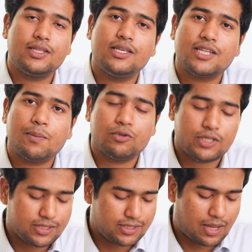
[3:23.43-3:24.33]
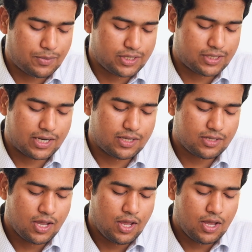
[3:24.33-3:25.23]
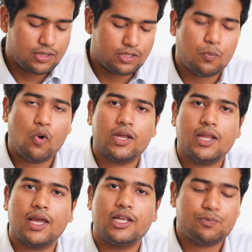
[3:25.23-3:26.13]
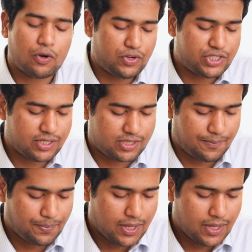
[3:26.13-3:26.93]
the Step 2 CS examination, that is the Spoken English Proficiency.